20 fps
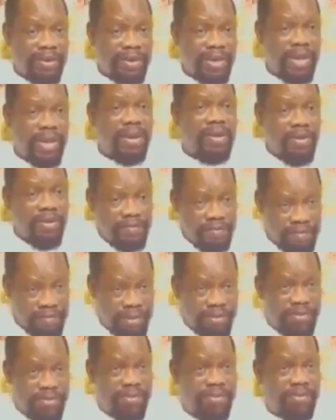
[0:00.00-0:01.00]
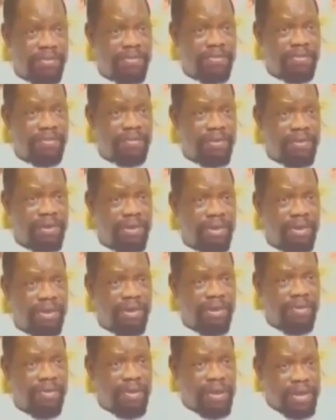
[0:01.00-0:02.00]
I'll confess to you,
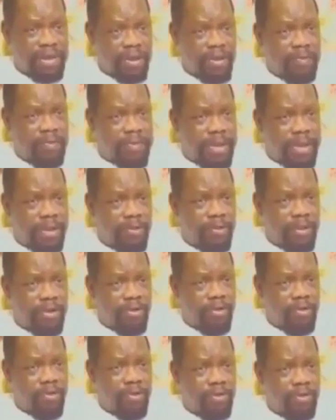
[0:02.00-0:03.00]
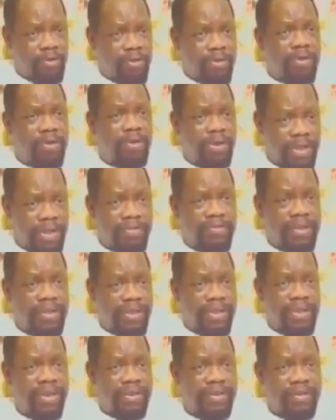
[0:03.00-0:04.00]
when I got back to Enugu, oh yes, I
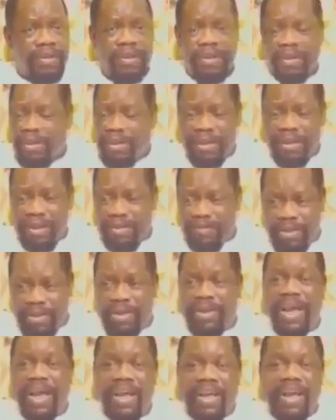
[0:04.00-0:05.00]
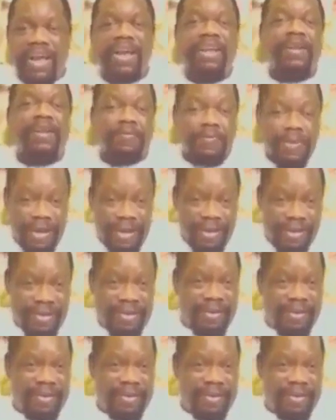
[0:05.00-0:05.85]
had a party